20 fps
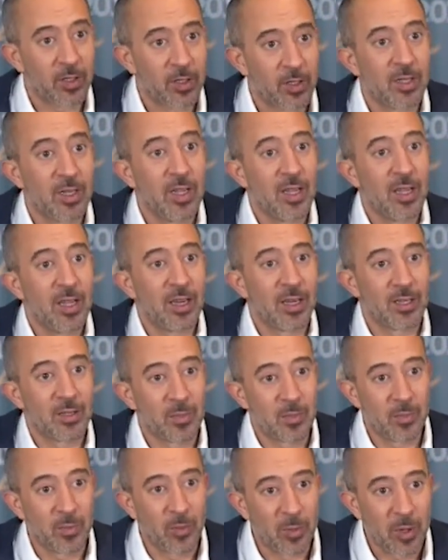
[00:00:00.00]
join
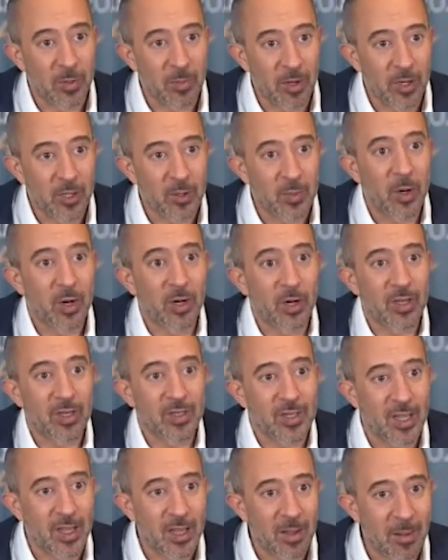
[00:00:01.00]
together and
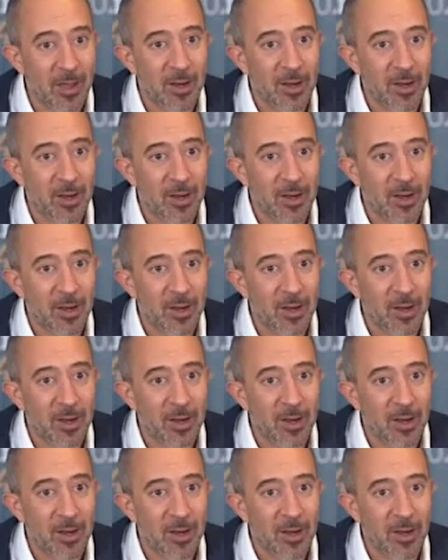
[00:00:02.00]
open